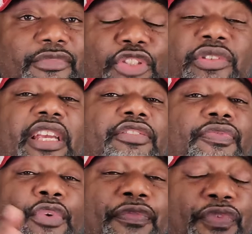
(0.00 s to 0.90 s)
You
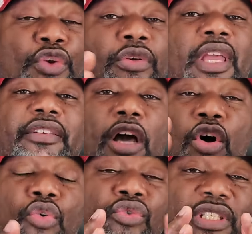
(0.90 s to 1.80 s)
just refuse. The
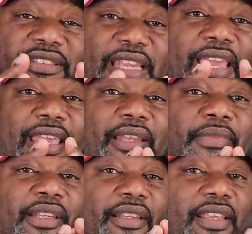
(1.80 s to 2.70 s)
only time
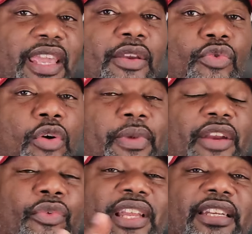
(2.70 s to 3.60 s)
Kane
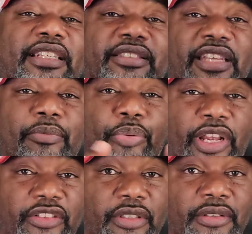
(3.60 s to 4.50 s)
Womack really done sent
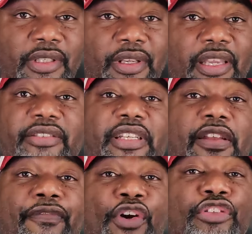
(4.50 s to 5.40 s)
pressure is in
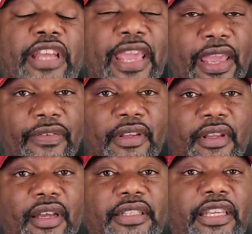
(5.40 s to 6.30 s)
the first half
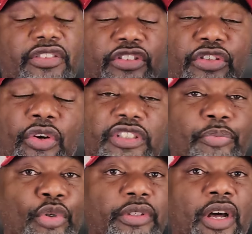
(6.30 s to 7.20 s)
against the Georgia
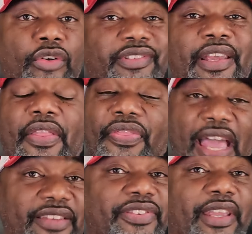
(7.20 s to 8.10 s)
Bulldogs.
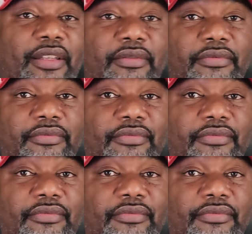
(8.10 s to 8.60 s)
That's it.